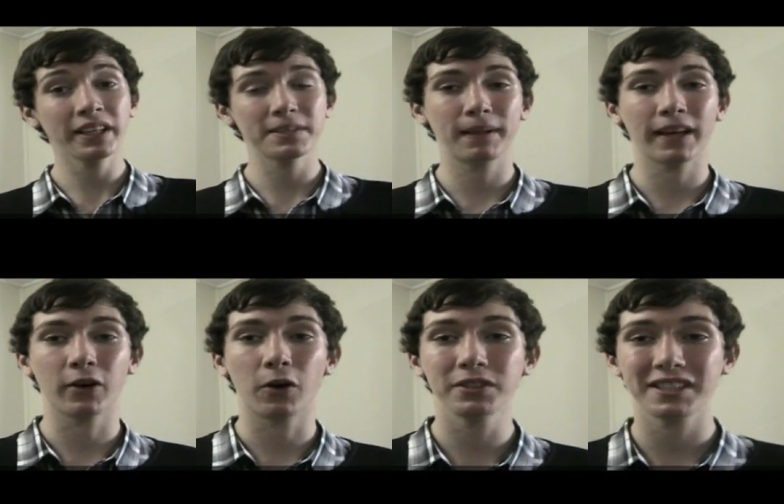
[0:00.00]
into black
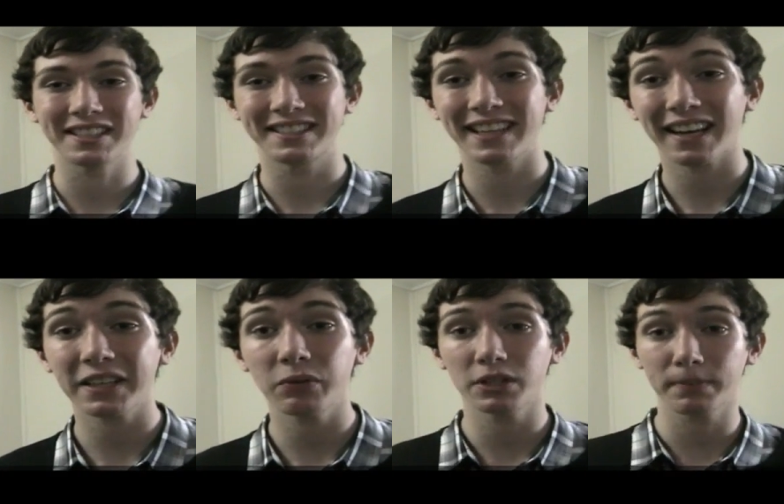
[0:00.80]
holes is exactly
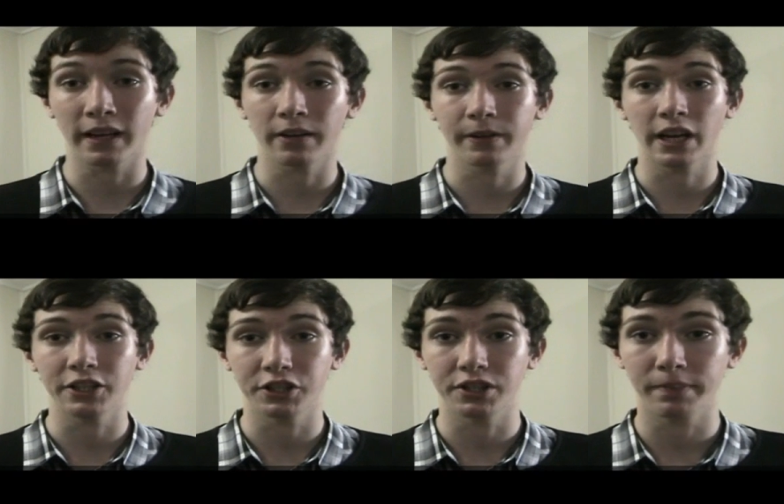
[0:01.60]
what
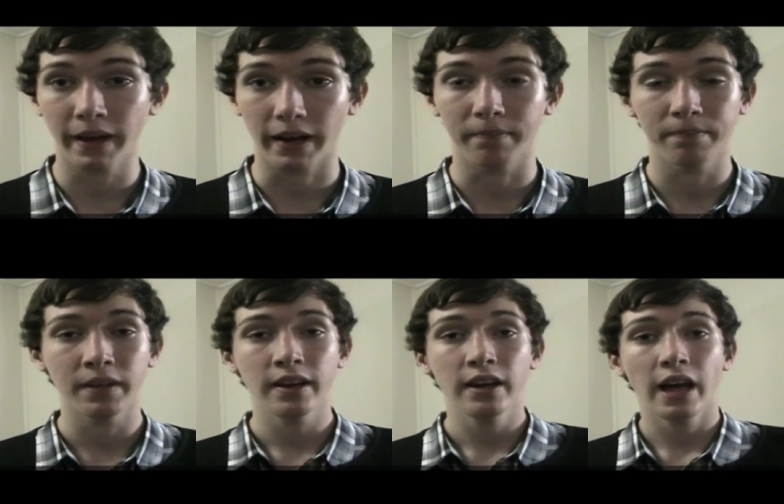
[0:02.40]
spaghettification is about.
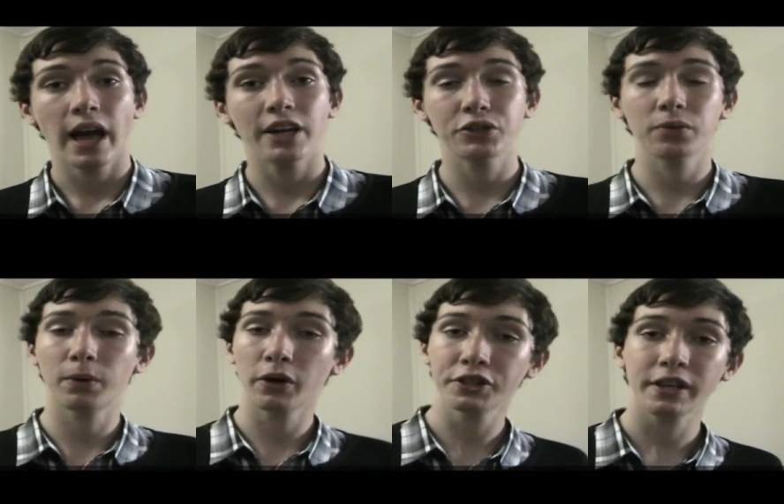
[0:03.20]
As you
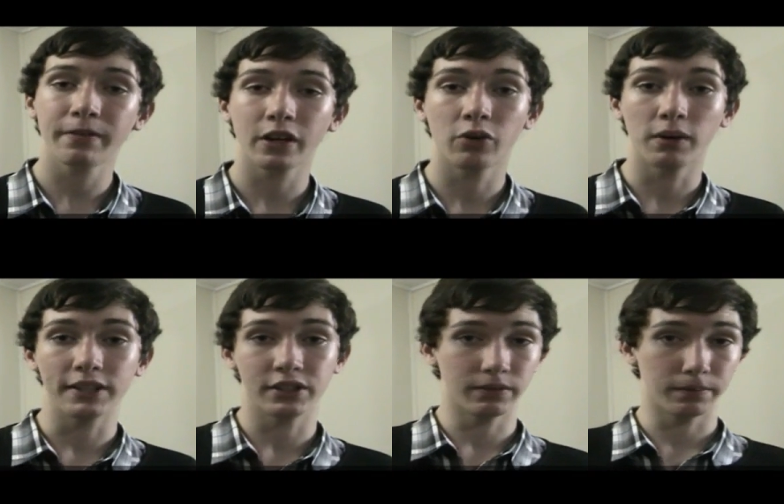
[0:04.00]
approach the event
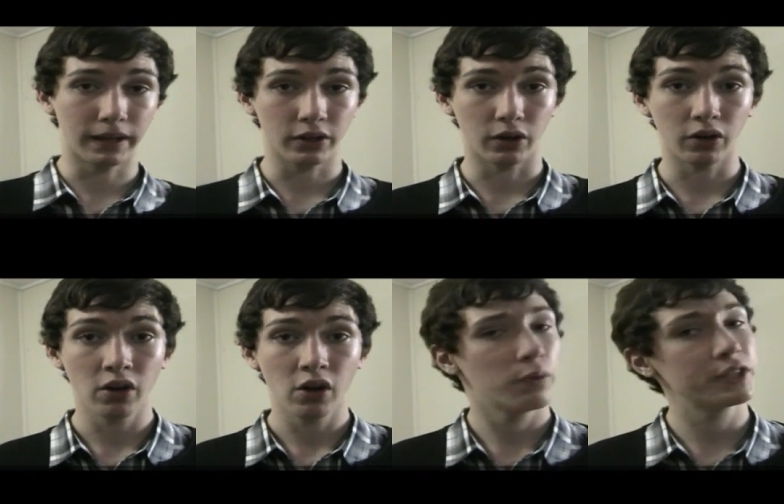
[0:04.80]
horizon of a black hole,
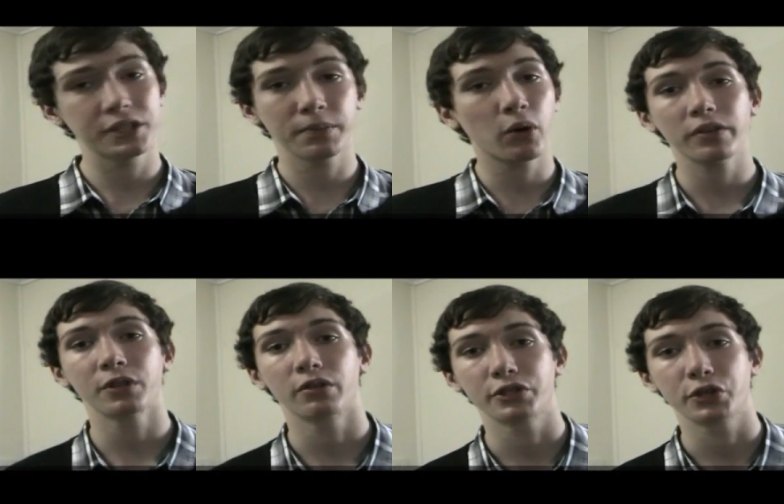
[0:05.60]
which is the point of
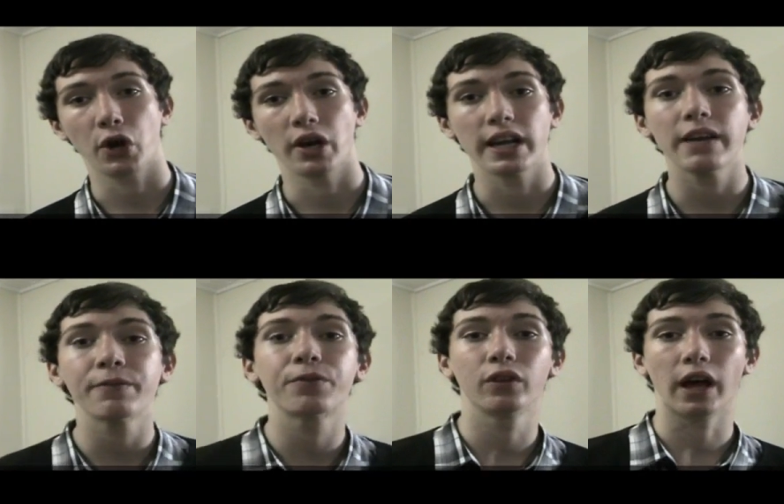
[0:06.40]
no return, even
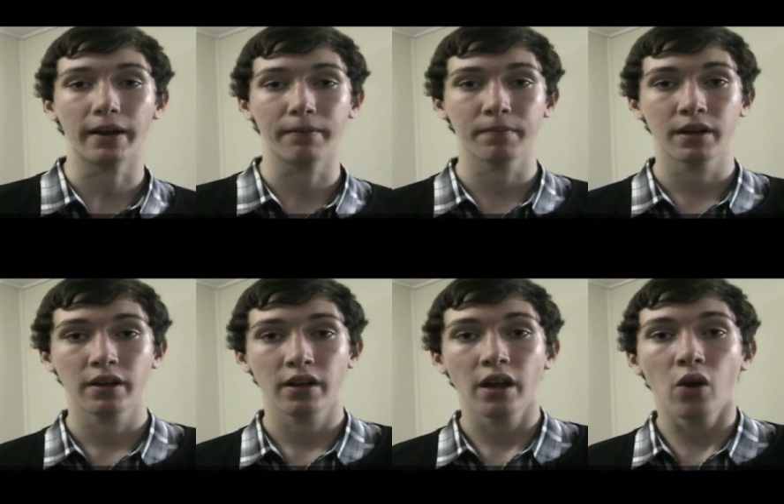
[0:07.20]
for light,
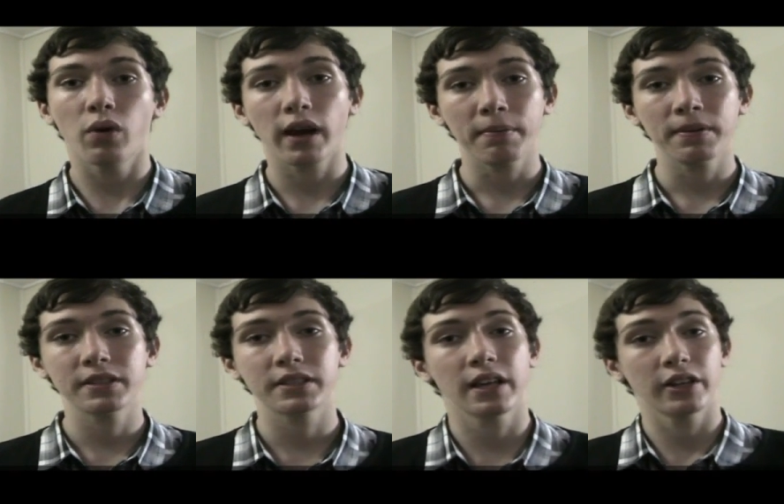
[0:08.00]
what happens
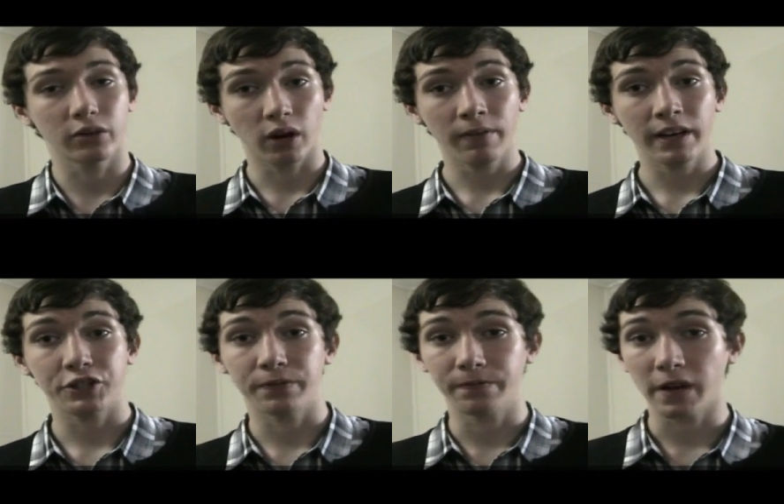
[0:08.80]
is the gravity at
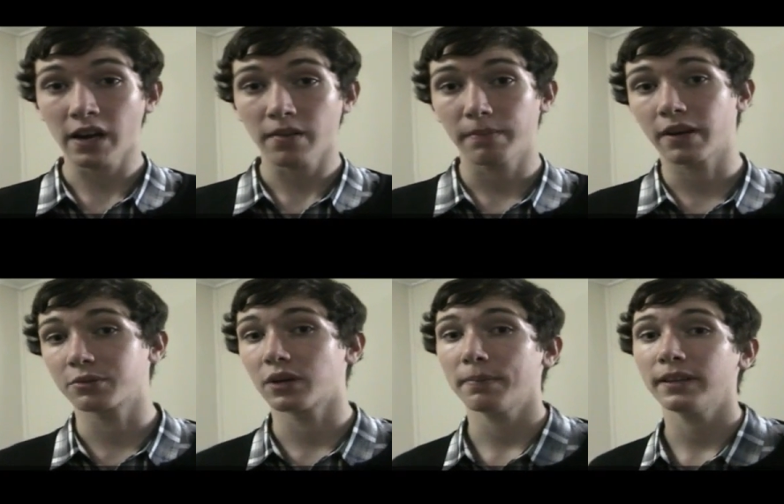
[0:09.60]
your feet
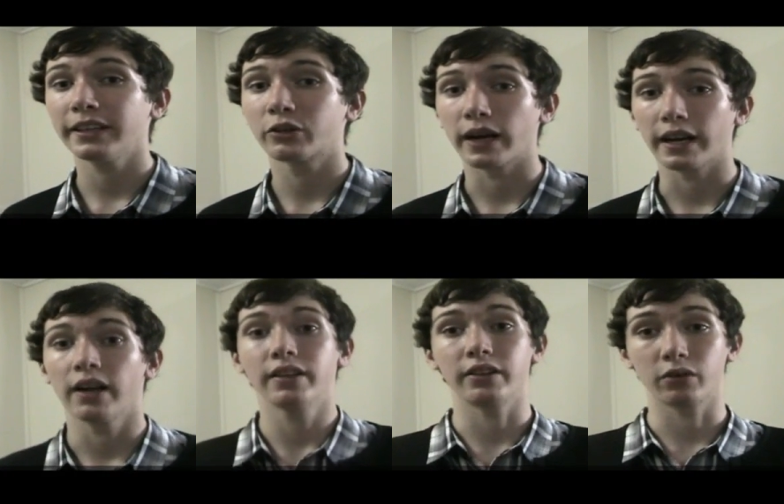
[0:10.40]
becomes rapidly greater
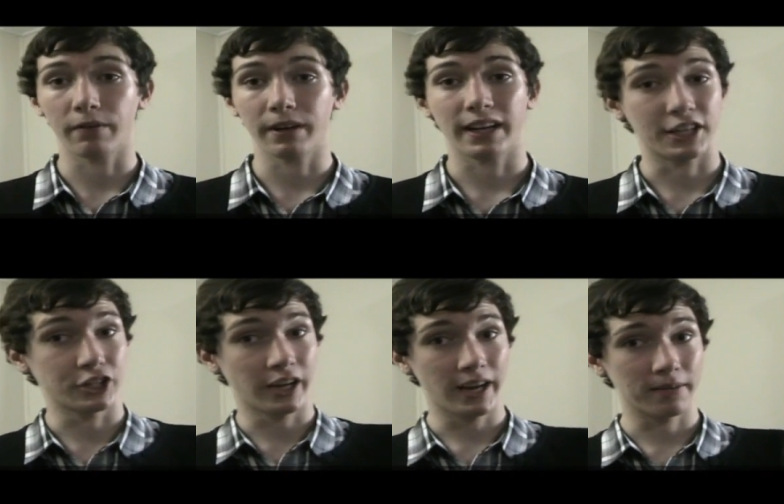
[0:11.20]
than the gravity at
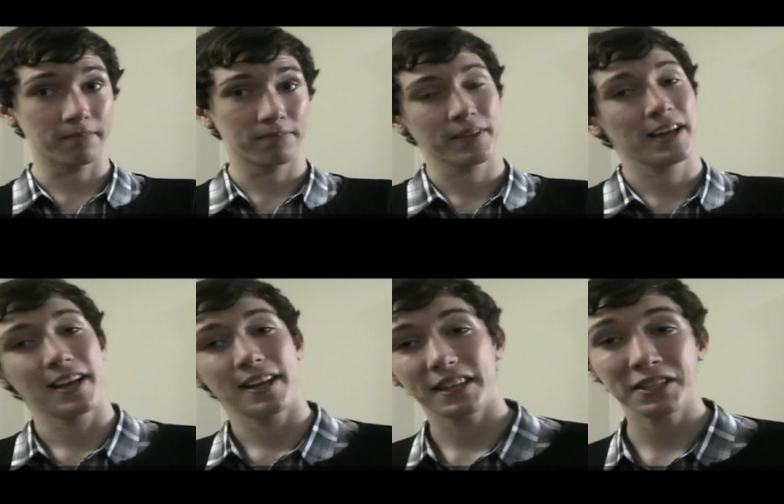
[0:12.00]
your head.
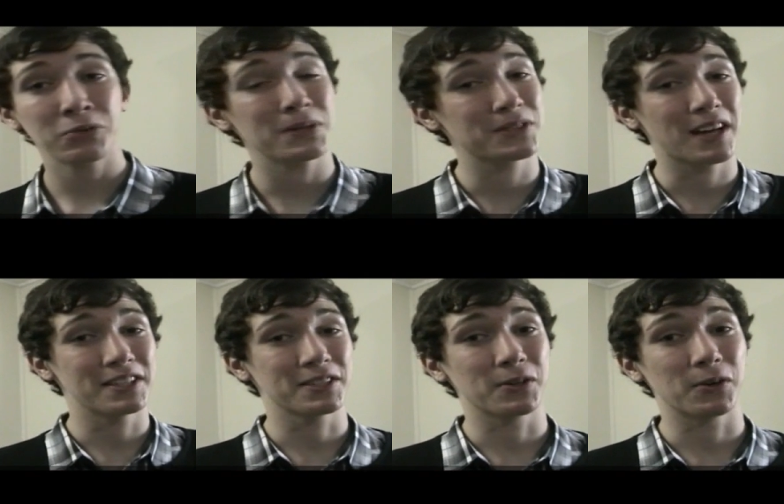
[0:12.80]
This is what
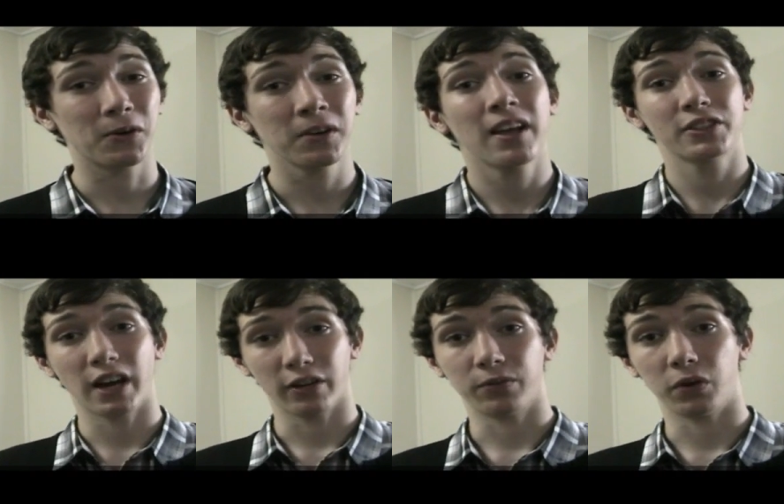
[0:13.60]
scientists call
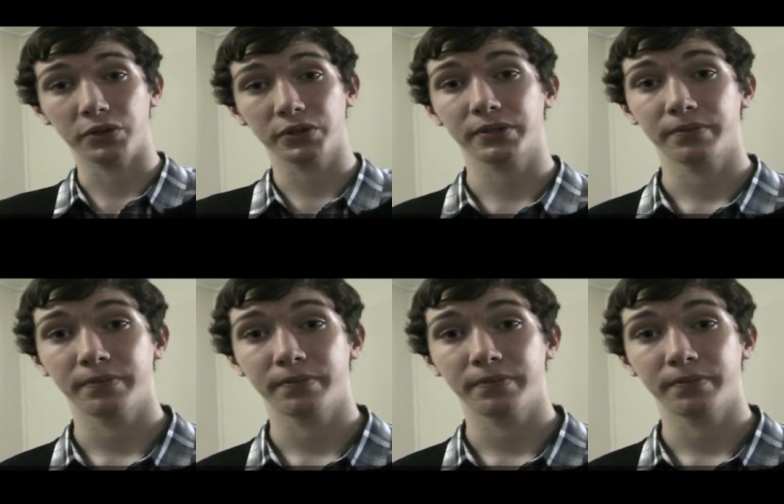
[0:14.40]
tidal force.